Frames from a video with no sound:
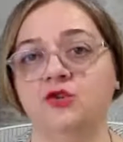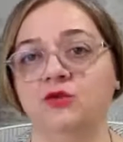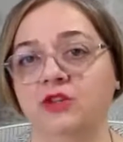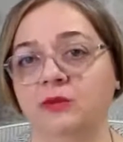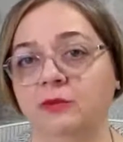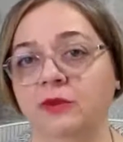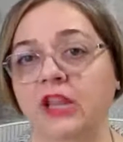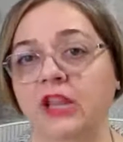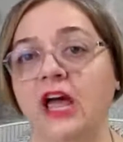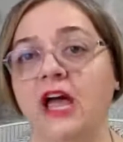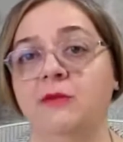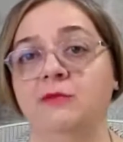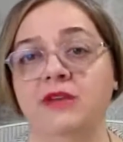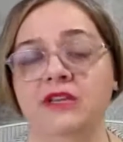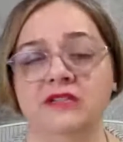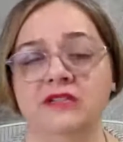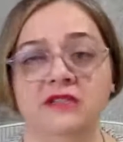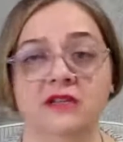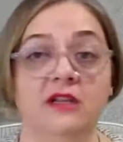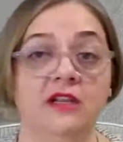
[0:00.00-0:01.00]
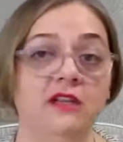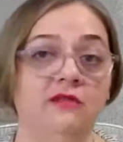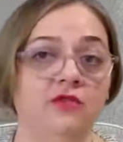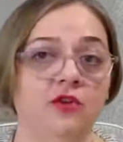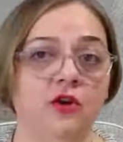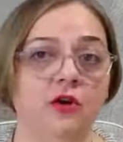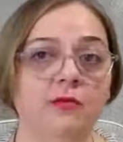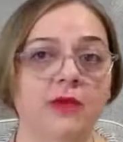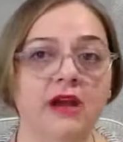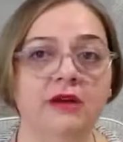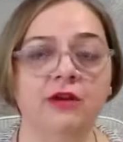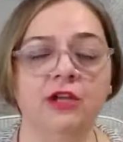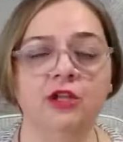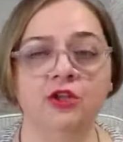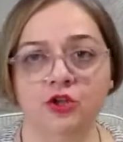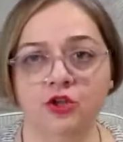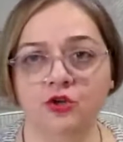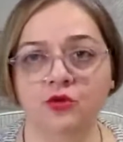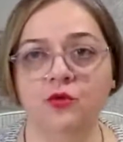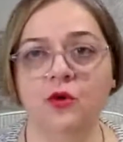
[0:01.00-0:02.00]
should apply. Basically, if you're
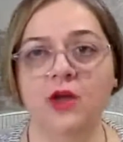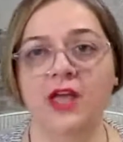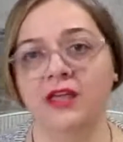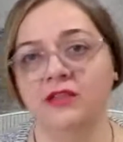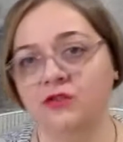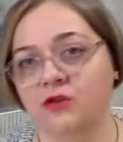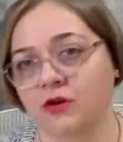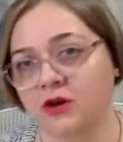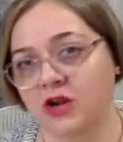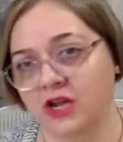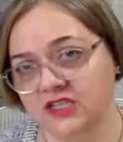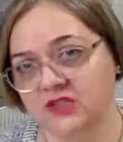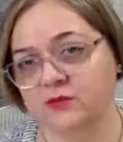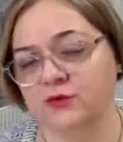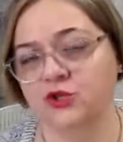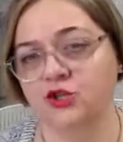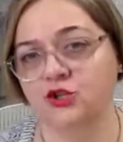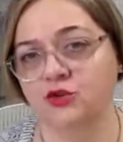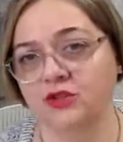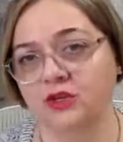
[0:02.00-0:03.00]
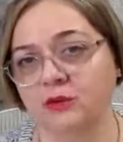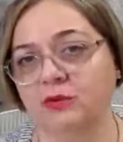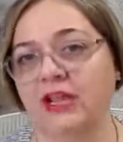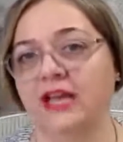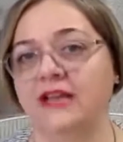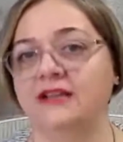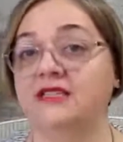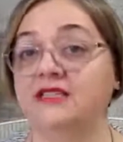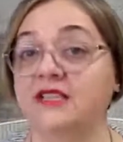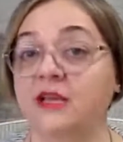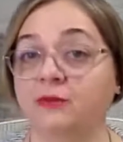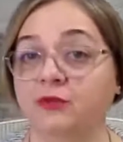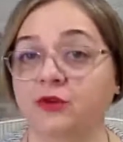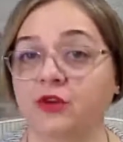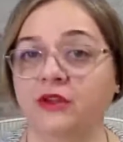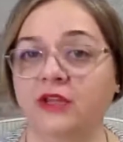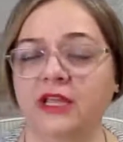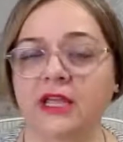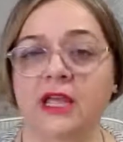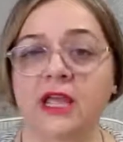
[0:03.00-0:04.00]
married, you and your husband should apply
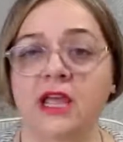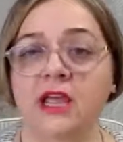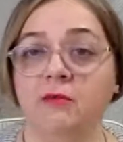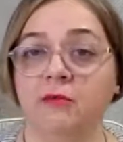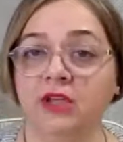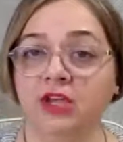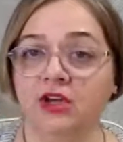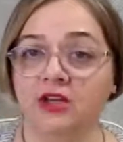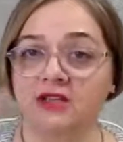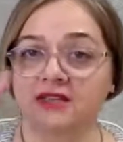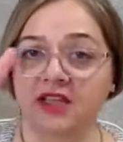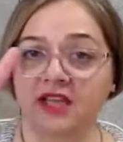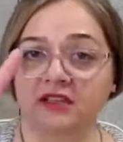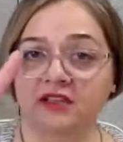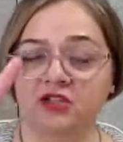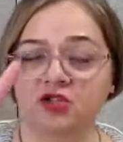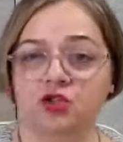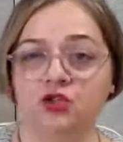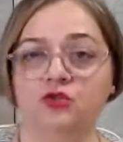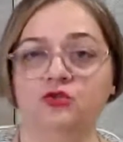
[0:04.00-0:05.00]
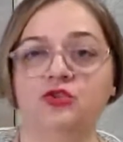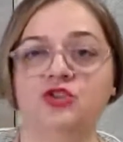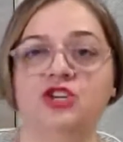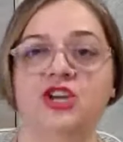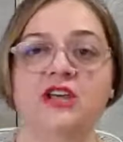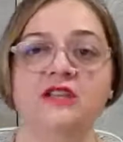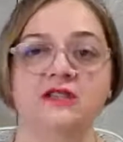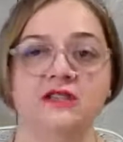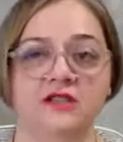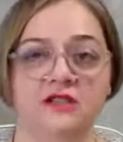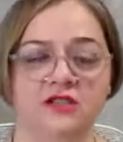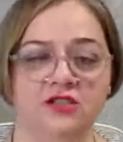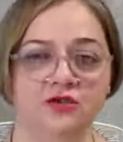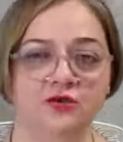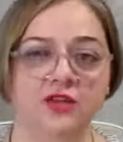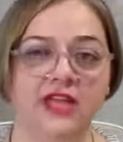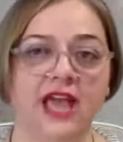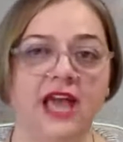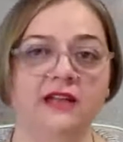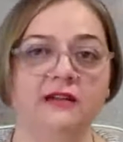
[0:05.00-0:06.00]
separately, because that is 2 chances
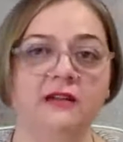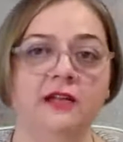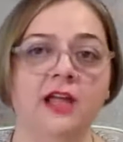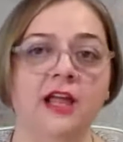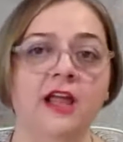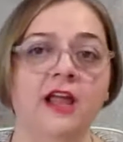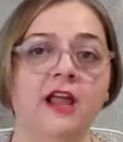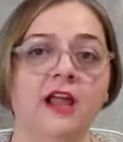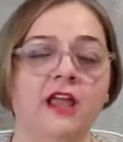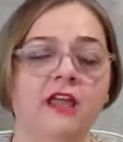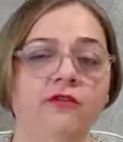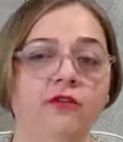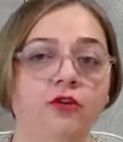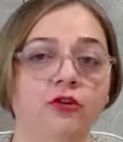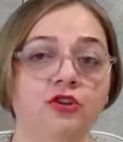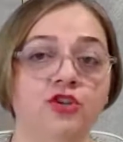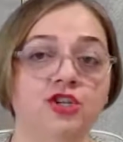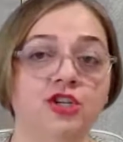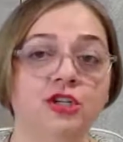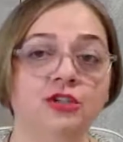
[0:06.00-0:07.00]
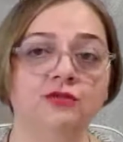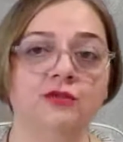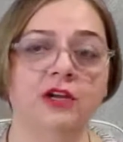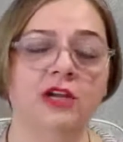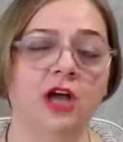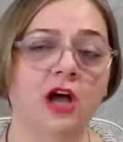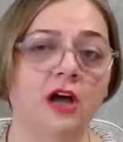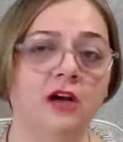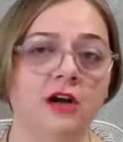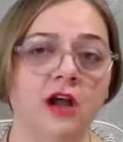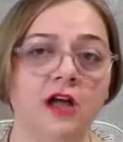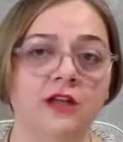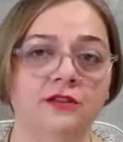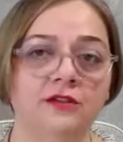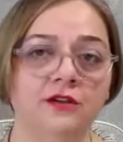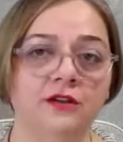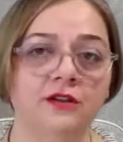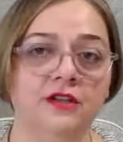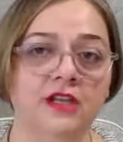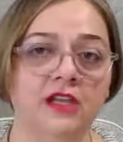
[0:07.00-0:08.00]
you get. If your children are
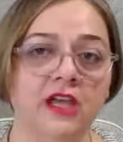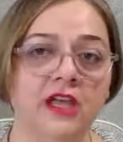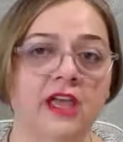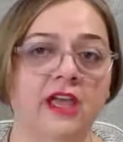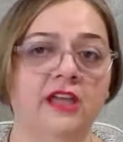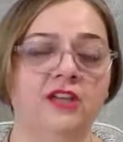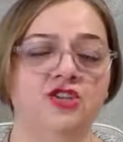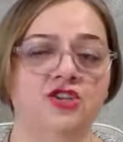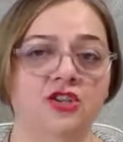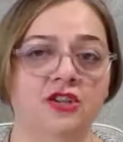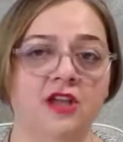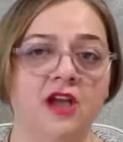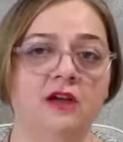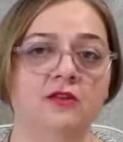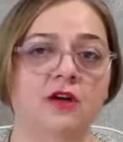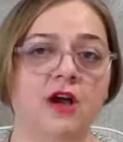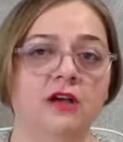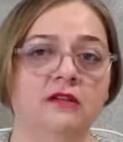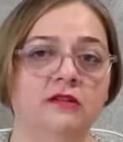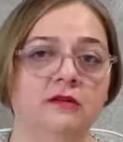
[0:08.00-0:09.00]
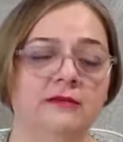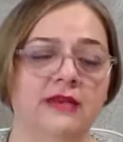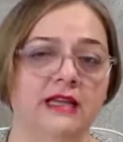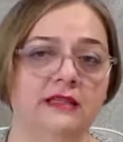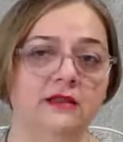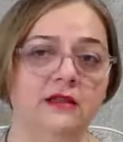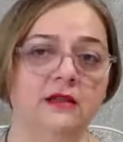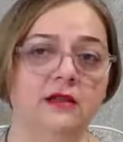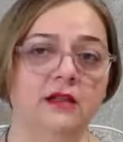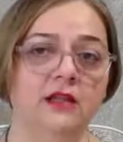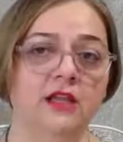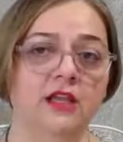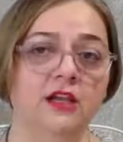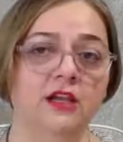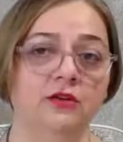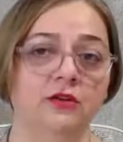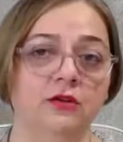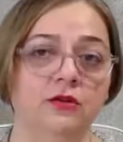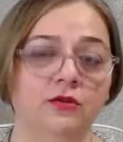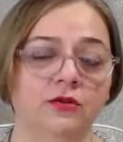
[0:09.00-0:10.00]
under the age, they are automatically
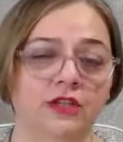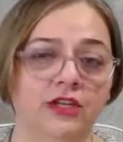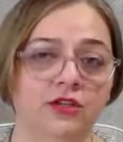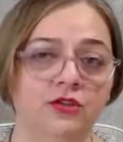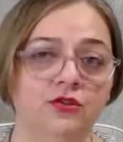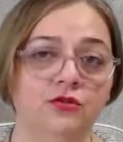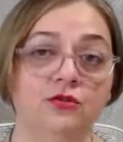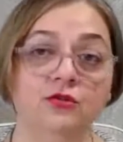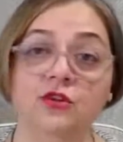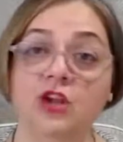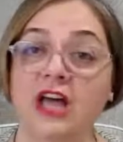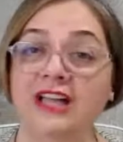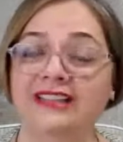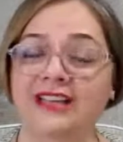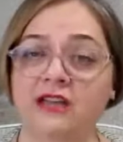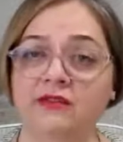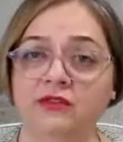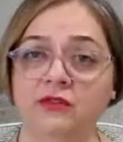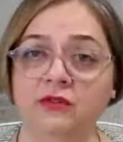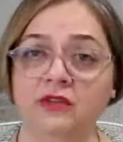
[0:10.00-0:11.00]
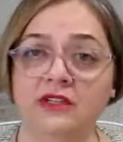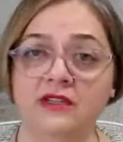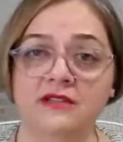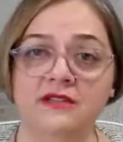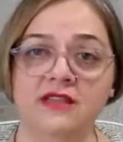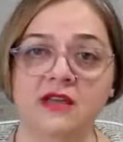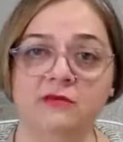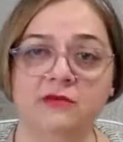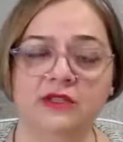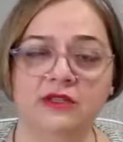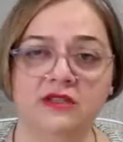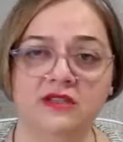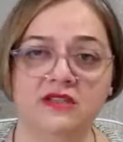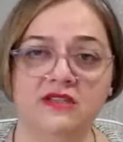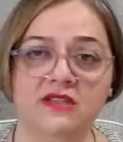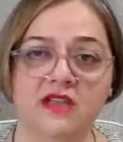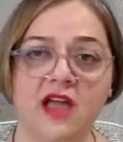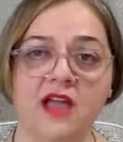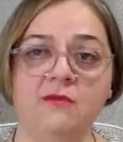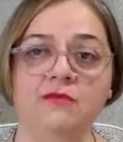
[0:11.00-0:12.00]
included. You do not have to list them at
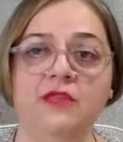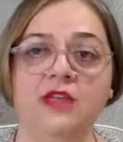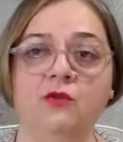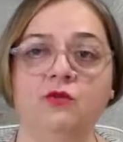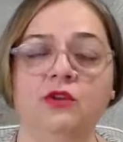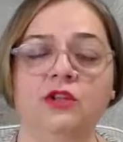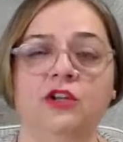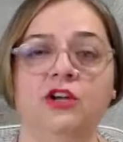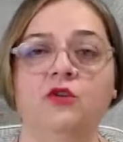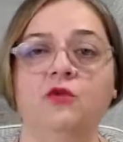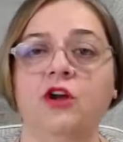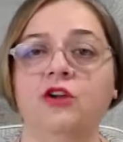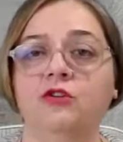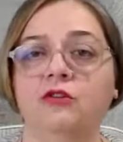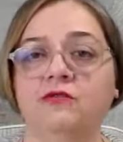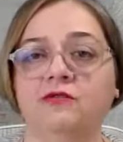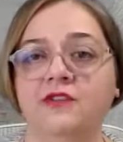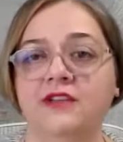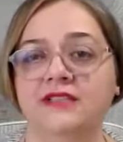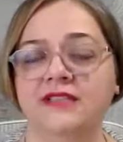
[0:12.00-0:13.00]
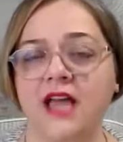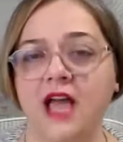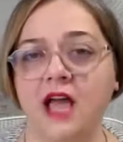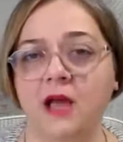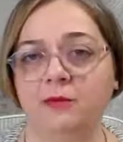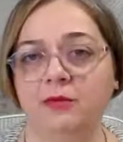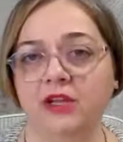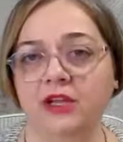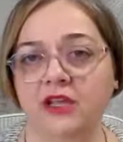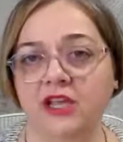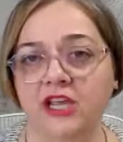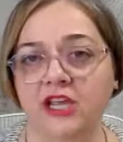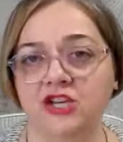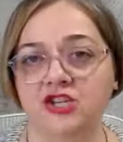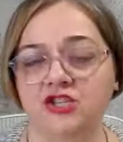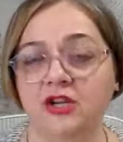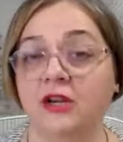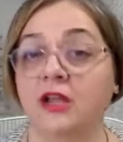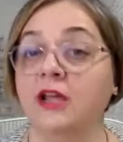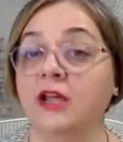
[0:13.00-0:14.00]
this time. They will go on your visa
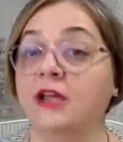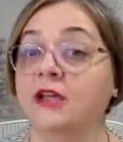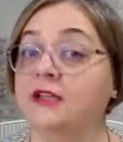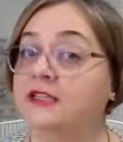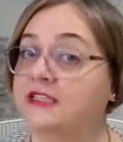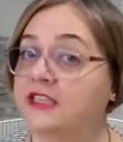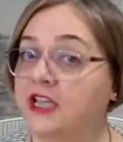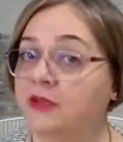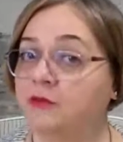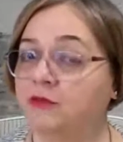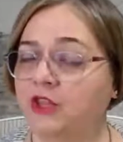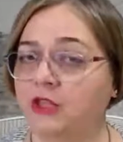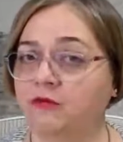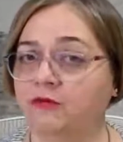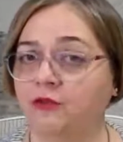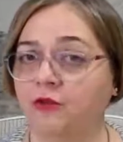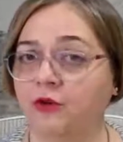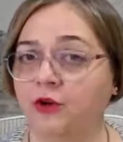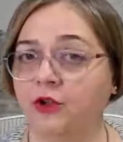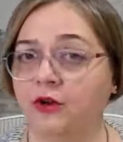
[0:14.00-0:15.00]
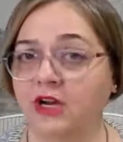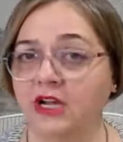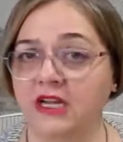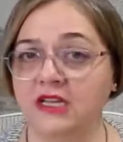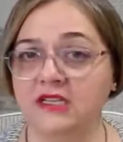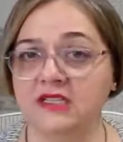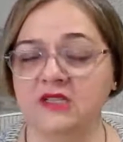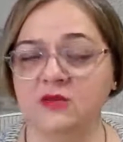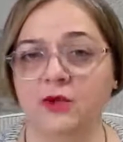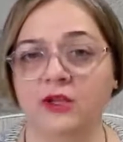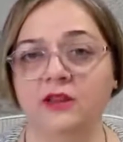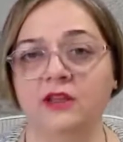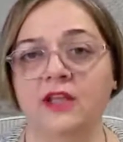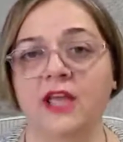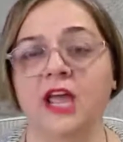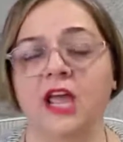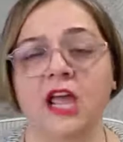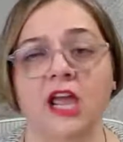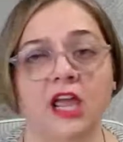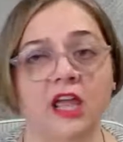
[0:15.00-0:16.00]
application. Same thing for your husband.
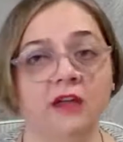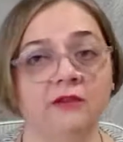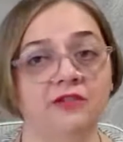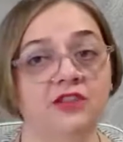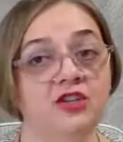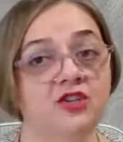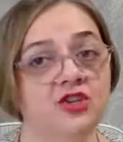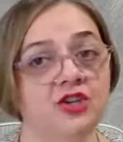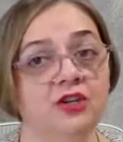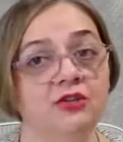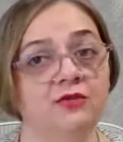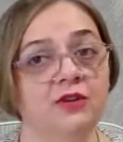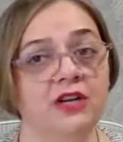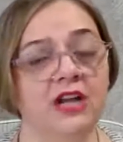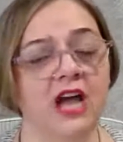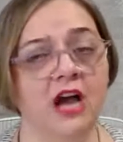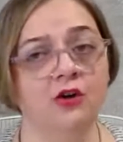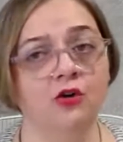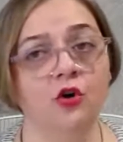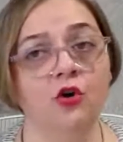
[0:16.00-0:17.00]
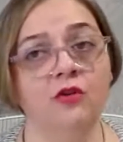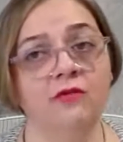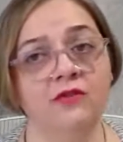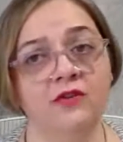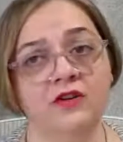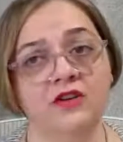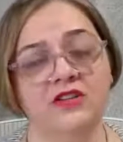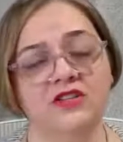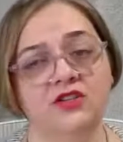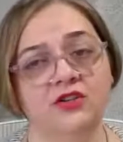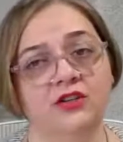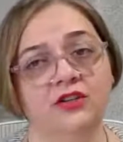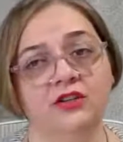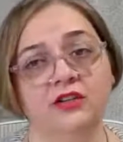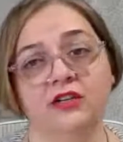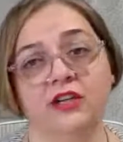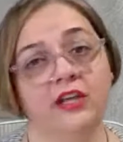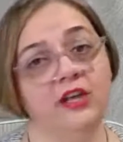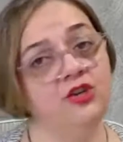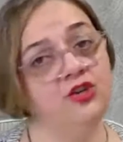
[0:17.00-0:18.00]
If the children are over a
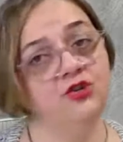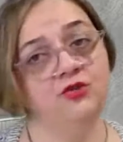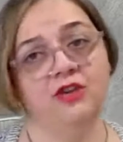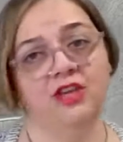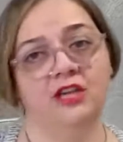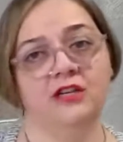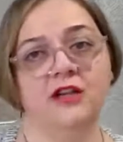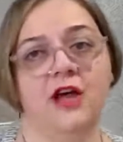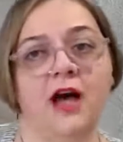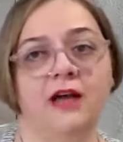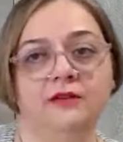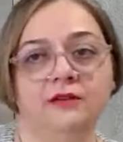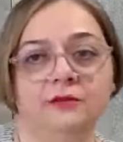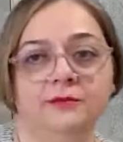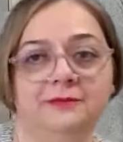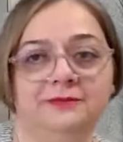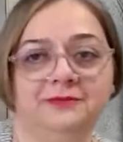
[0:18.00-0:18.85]
certain age, you cannot.